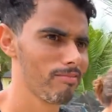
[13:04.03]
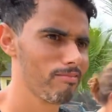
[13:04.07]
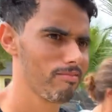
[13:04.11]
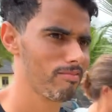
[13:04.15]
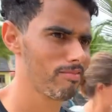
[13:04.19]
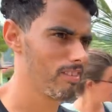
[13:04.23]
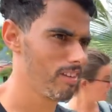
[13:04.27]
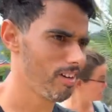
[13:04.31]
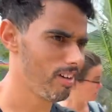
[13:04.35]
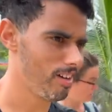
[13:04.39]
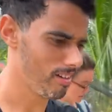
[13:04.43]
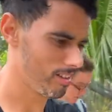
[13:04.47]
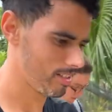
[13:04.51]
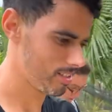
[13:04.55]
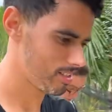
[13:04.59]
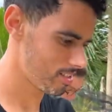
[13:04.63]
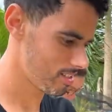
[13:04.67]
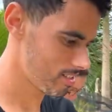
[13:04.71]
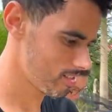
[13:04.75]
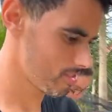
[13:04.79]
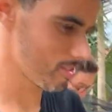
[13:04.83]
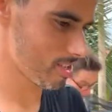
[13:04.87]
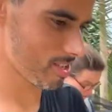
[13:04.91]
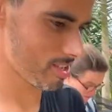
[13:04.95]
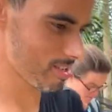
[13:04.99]
Wow, it's
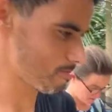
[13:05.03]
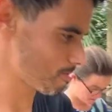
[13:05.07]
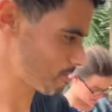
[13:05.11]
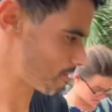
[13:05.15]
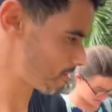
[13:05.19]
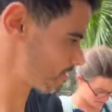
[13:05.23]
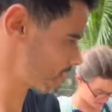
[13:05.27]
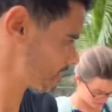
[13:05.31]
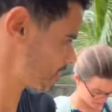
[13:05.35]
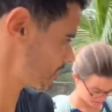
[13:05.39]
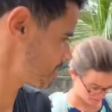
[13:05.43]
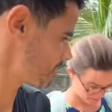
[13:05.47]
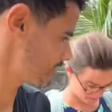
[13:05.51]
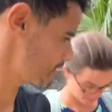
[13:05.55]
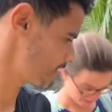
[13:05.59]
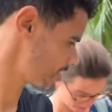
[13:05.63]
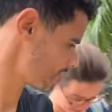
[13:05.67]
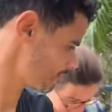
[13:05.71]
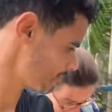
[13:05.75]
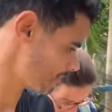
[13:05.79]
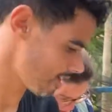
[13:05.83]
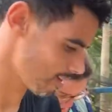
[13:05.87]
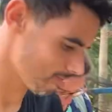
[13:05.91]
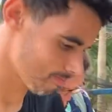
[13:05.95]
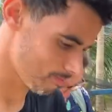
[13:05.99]
interesting because like, they
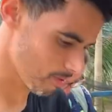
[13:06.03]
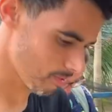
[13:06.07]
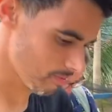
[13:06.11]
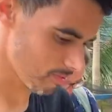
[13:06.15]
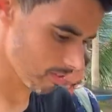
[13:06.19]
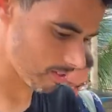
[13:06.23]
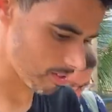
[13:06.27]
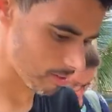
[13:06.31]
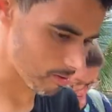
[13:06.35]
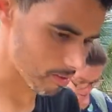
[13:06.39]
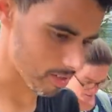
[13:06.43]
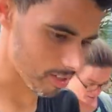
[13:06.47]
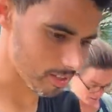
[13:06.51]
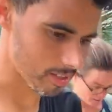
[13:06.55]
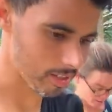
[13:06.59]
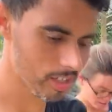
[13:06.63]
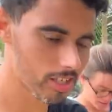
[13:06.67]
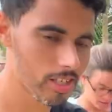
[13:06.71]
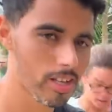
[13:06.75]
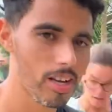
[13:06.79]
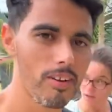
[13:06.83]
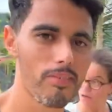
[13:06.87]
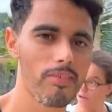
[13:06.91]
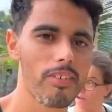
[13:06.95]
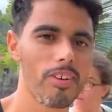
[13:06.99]
don't have buffalo here.
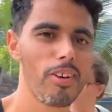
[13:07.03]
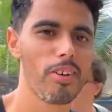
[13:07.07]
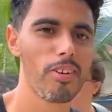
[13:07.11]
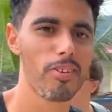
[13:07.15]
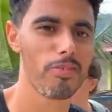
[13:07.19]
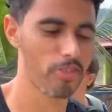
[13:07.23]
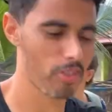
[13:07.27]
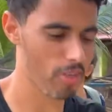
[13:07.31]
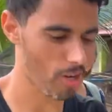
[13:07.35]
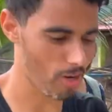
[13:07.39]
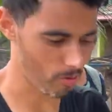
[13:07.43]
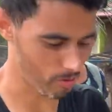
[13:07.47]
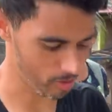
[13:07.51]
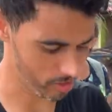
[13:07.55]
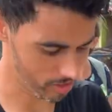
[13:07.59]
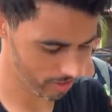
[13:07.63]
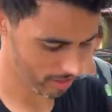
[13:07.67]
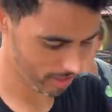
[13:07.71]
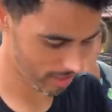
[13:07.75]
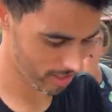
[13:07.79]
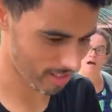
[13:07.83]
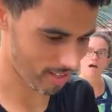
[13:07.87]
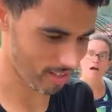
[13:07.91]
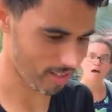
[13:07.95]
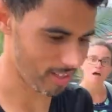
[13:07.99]
They have a lot of cows
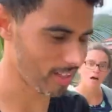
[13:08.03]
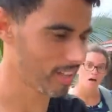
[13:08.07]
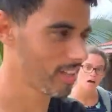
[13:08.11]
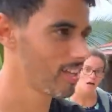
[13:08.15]
instead.